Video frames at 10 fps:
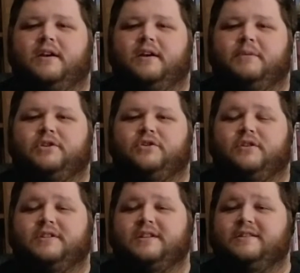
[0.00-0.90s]
Make sure you're
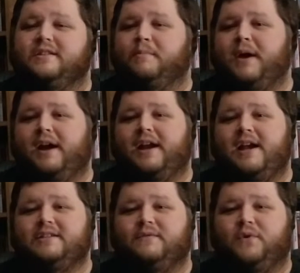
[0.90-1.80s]
listening to the
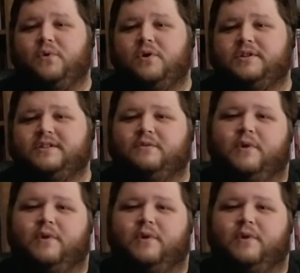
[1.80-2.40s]
podcast, of course.